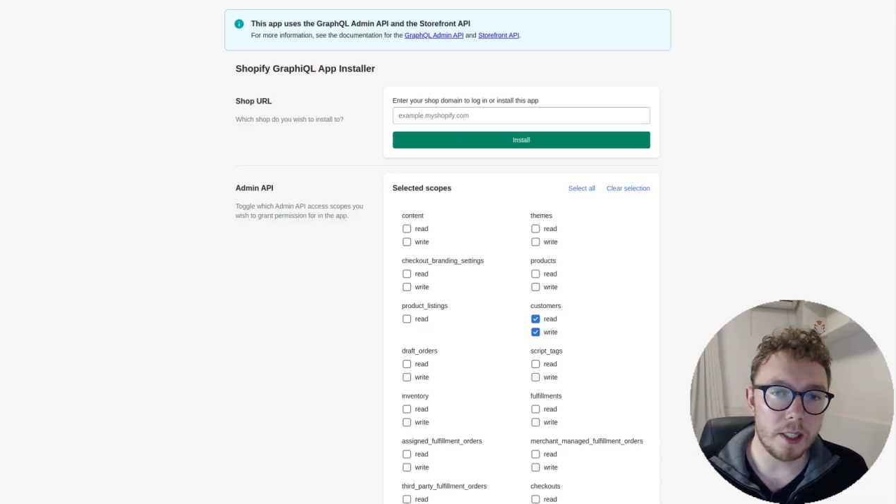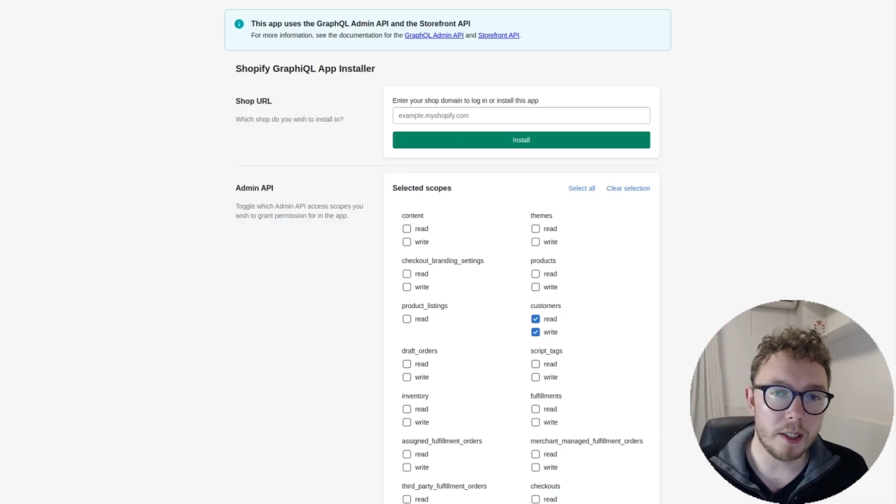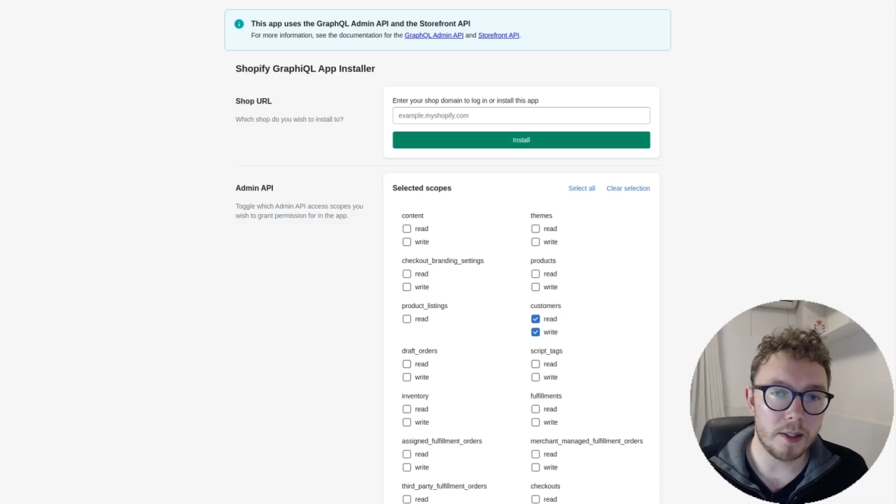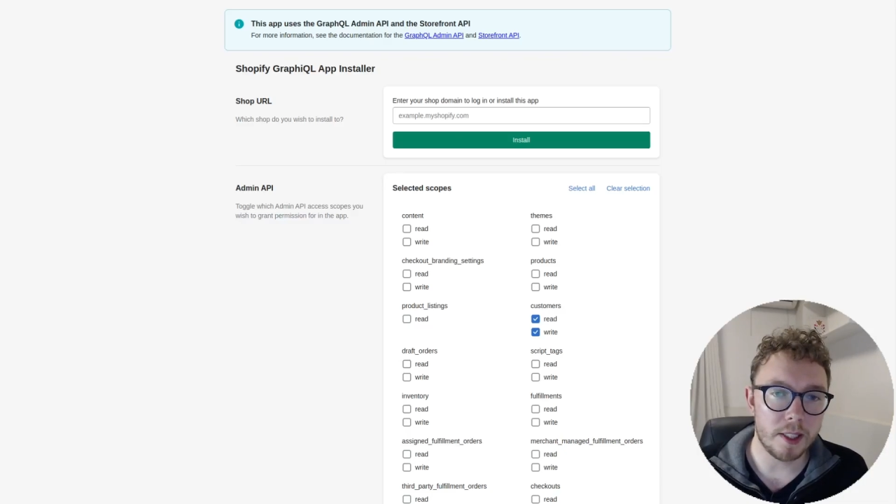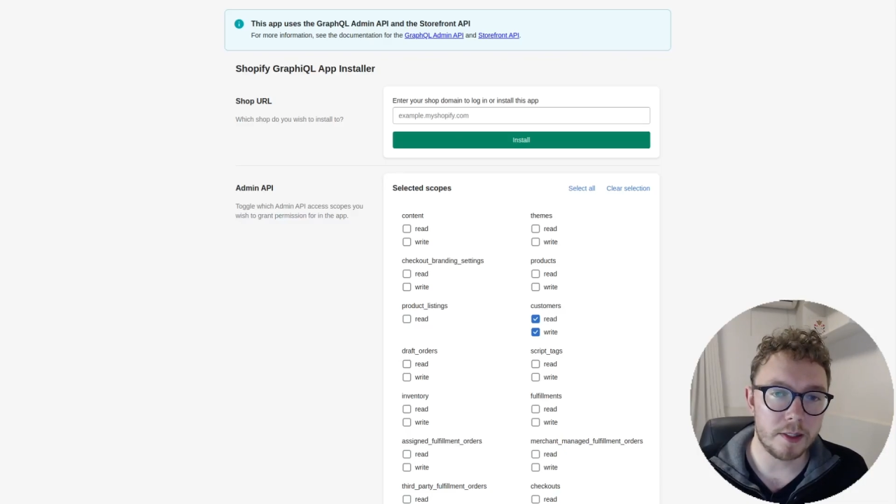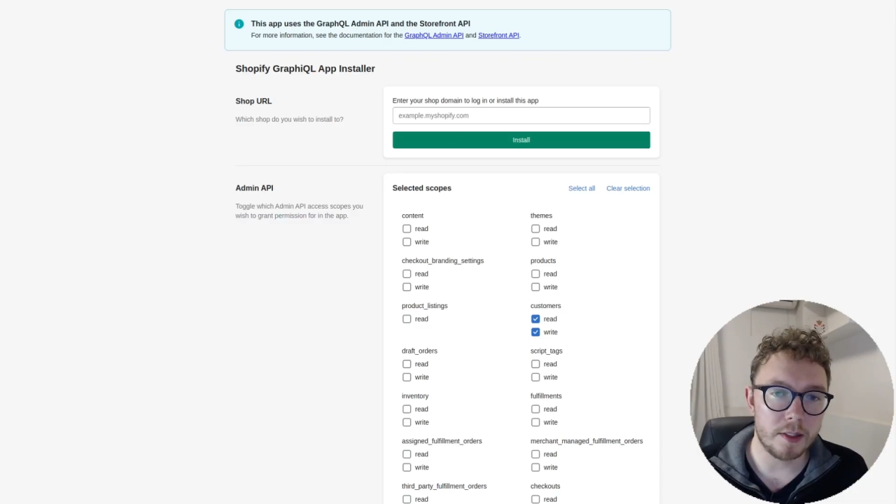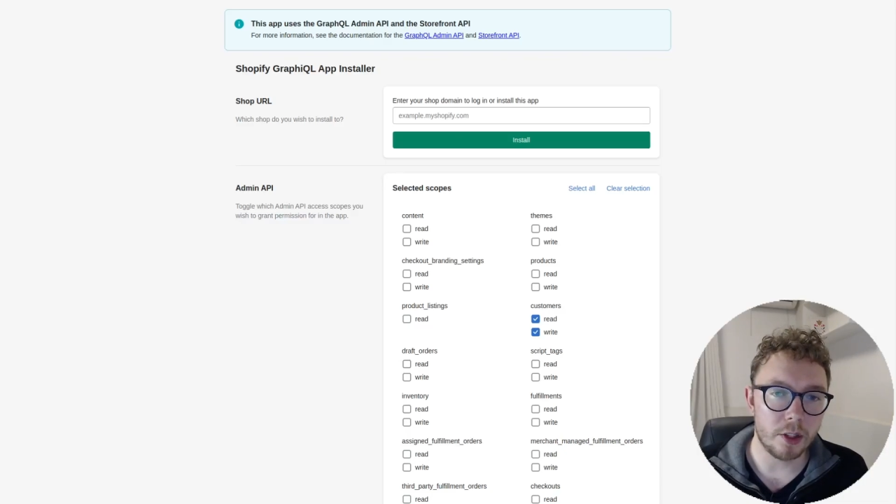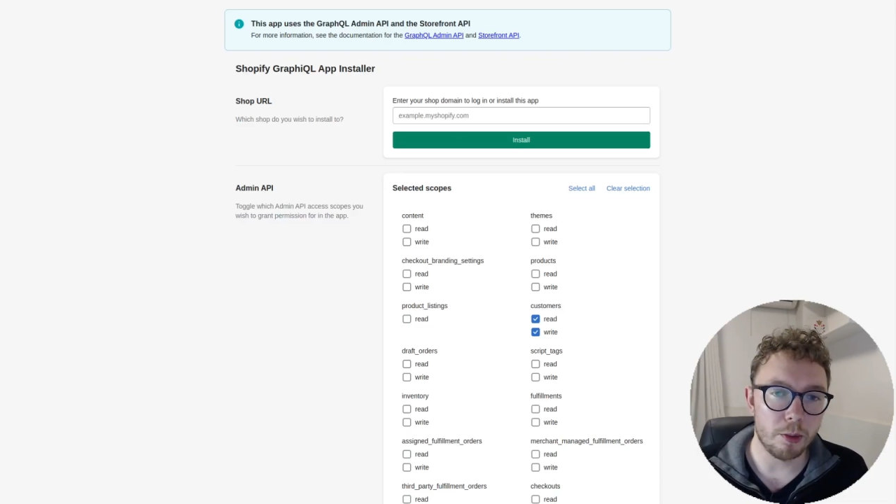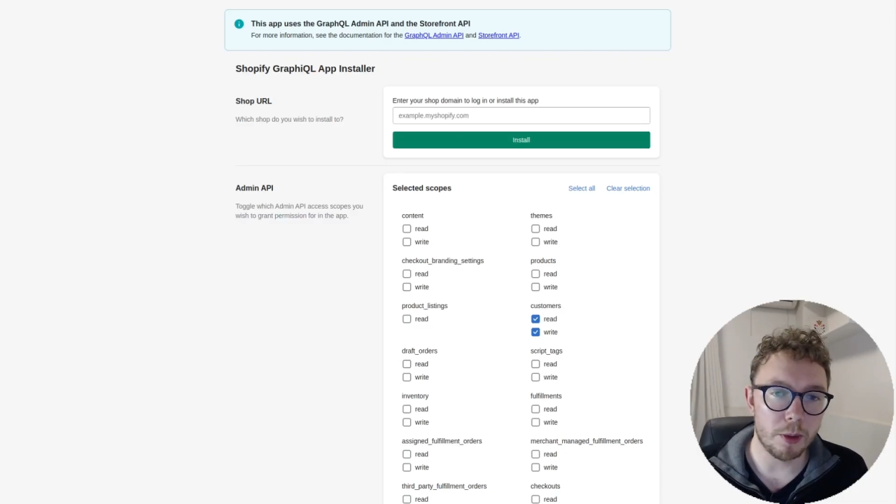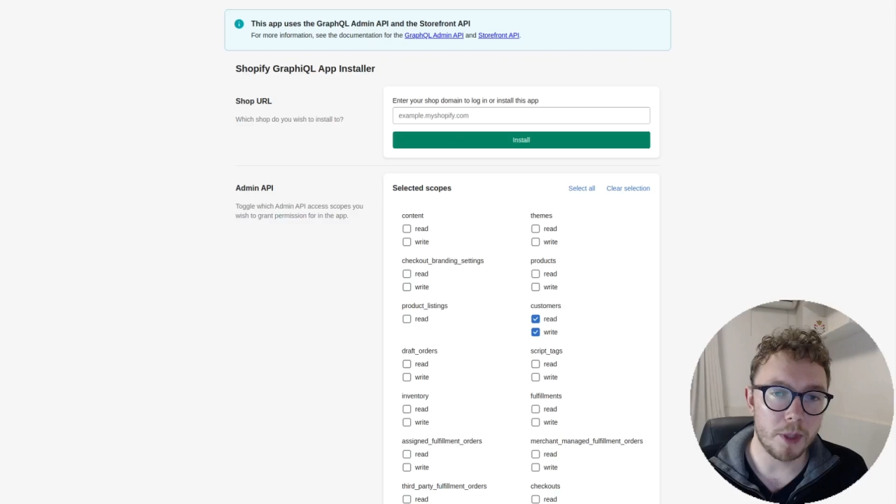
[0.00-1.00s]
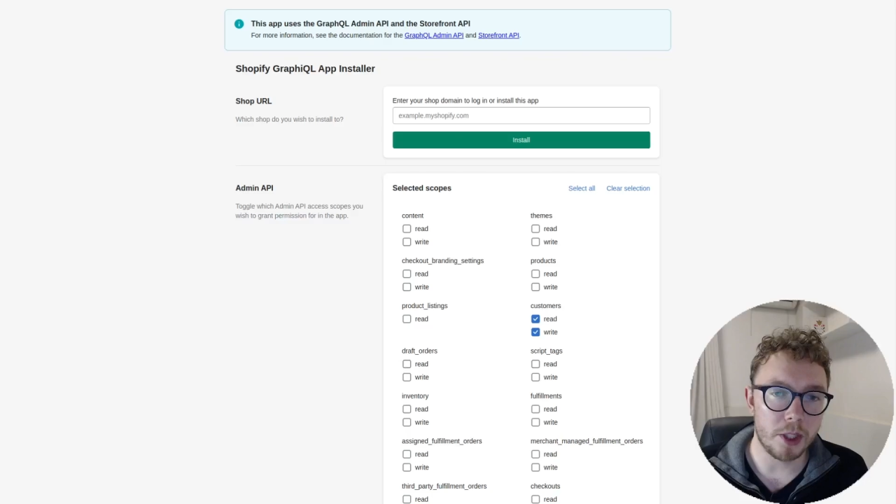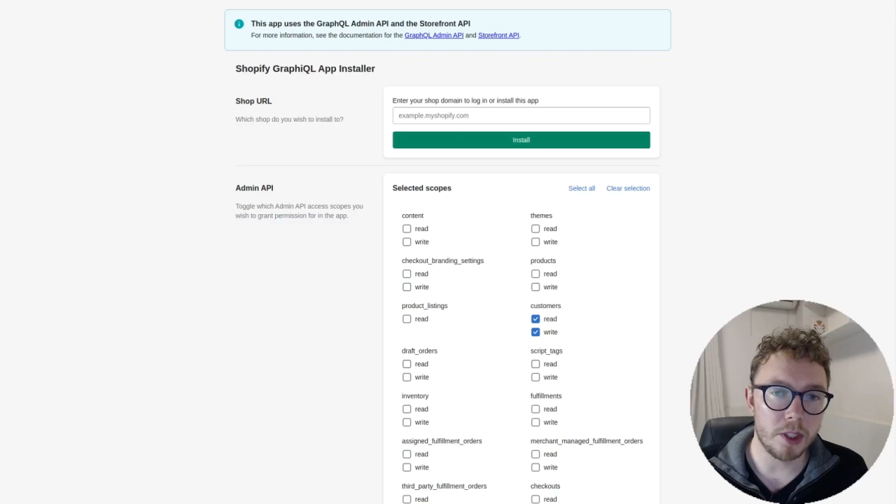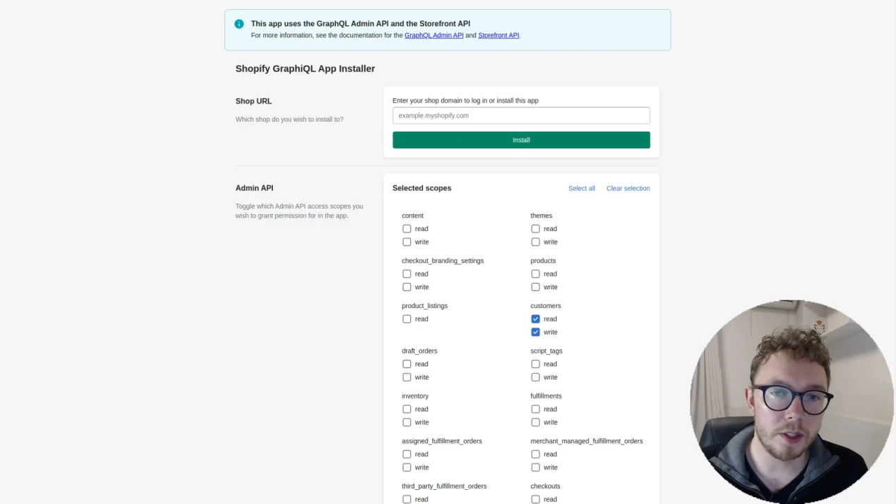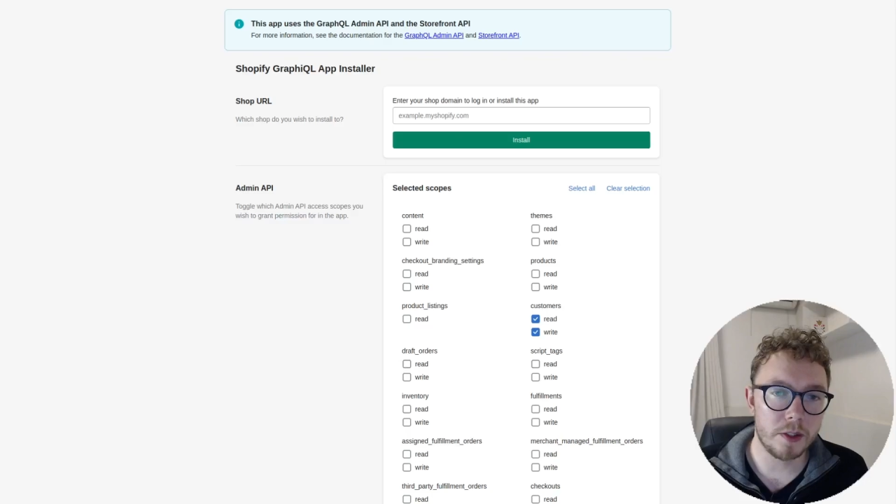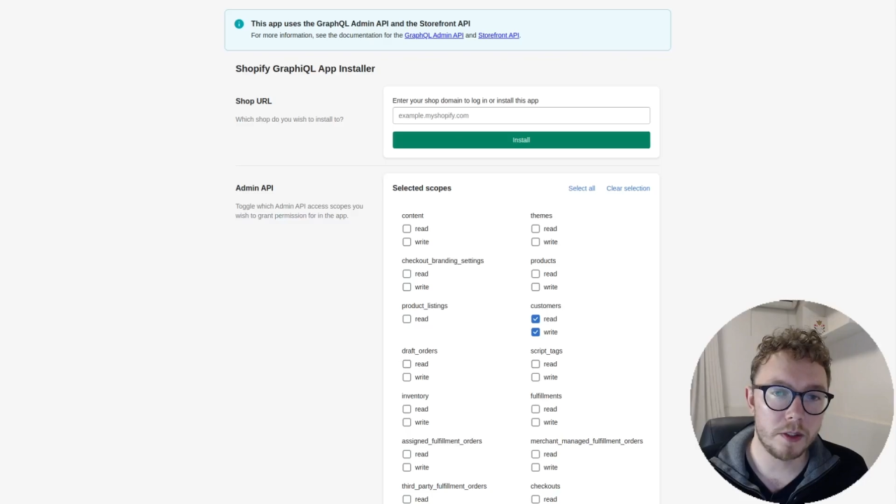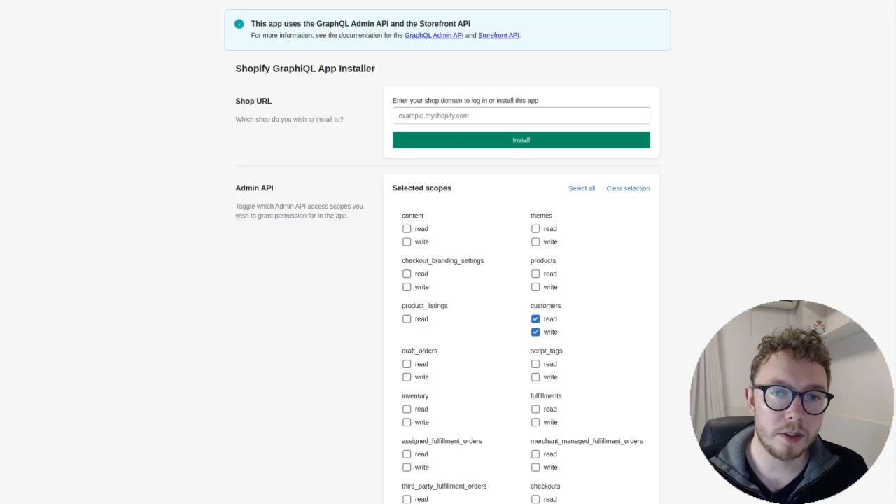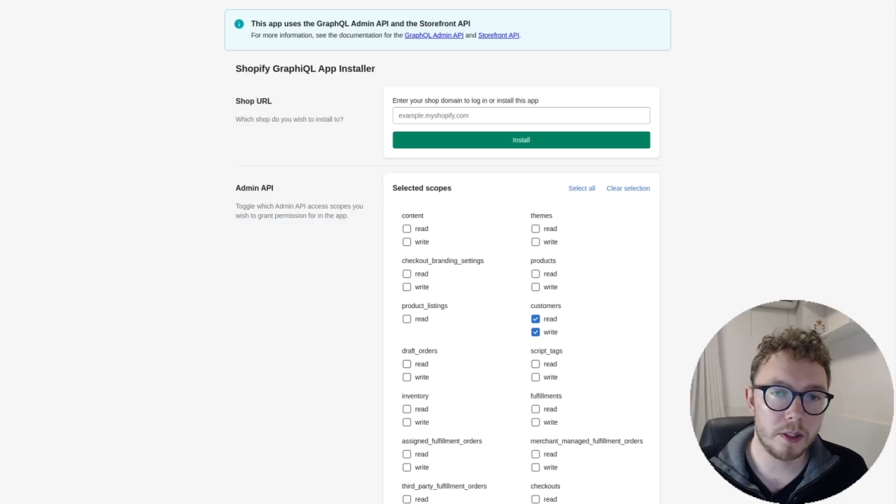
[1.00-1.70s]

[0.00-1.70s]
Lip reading: necessary permissions.